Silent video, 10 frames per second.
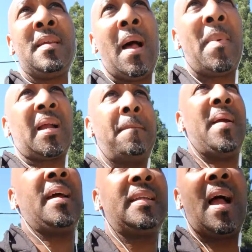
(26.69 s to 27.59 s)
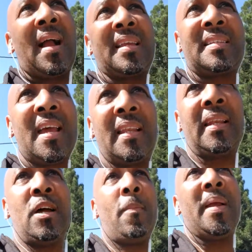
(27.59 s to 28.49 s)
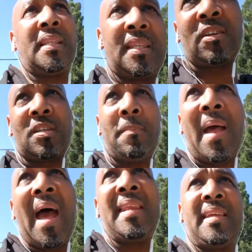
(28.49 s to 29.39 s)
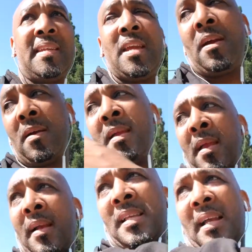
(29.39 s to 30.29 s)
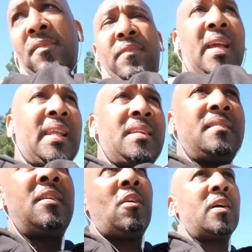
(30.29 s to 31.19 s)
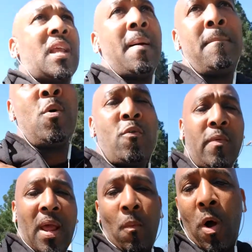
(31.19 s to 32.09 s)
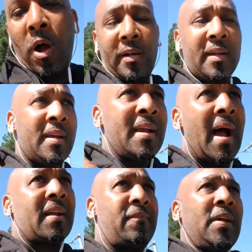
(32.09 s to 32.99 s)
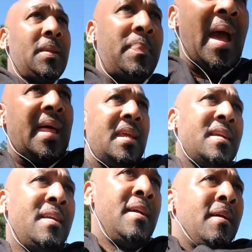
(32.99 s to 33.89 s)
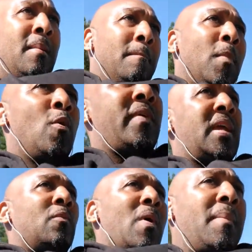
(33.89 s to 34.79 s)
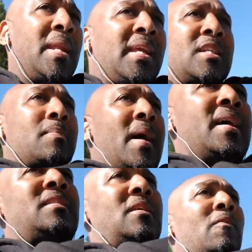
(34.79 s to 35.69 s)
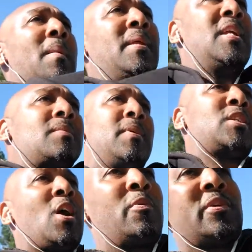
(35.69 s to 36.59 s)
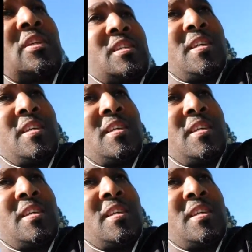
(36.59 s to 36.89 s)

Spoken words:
I can tell a little bit there's some padding in here, because I can feel it, as I move when I walk. I can feel the padding moving and rubbing against my shoulders.